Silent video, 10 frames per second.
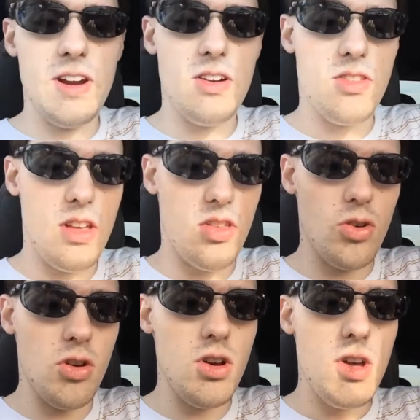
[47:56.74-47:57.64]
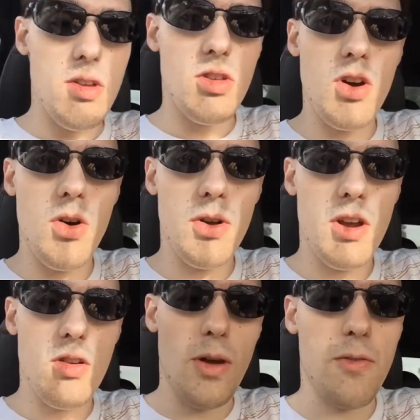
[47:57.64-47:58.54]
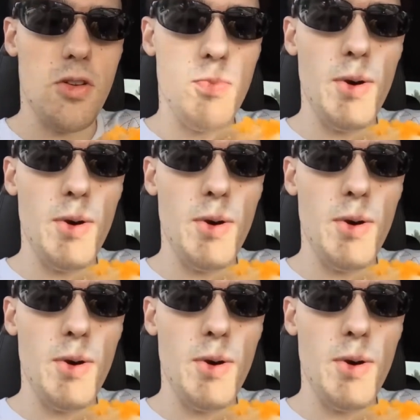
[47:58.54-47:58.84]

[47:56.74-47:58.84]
Wiener Schnitzel. So here's my first